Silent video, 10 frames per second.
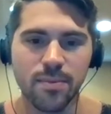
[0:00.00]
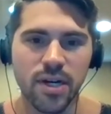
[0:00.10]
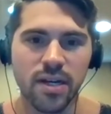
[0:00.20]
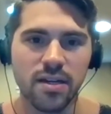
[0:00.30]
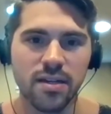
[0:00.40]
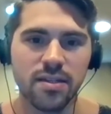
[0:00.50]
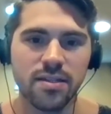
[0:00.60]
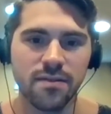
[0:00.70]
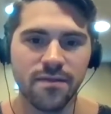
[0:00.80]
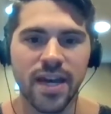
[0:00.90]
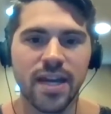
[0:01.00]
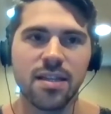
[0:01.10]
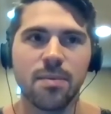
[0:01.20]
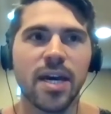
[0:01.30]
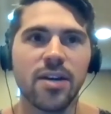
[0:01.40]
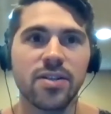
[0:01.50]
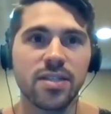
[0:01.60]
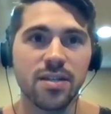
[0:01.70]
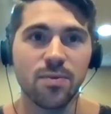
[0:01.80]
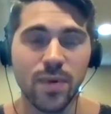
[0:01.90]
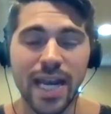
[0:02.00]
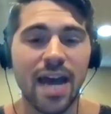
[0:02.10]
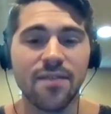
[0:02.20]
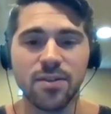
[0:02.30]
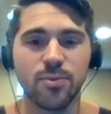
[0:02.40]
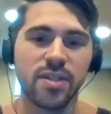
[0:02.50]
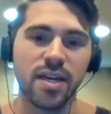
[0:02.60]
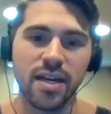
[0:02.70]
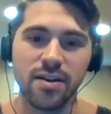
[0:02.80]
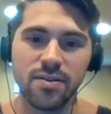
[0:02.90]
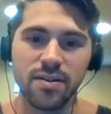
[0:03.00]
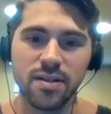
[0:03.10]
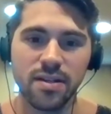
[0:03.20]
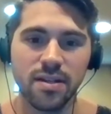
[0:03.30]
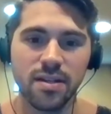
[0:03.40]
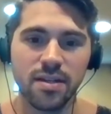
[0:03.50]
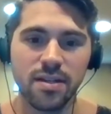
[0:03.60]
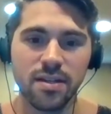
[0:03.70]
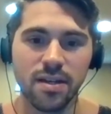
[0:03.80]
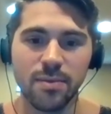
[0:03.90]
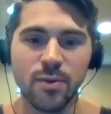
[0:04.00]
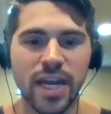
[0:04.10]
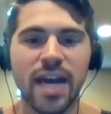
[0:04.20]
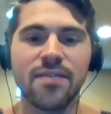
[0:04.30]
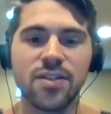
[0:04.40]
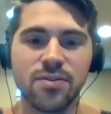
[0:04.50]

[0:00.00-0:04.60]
But the fact of the matter is, like, we have to put that out. I mean, we don't have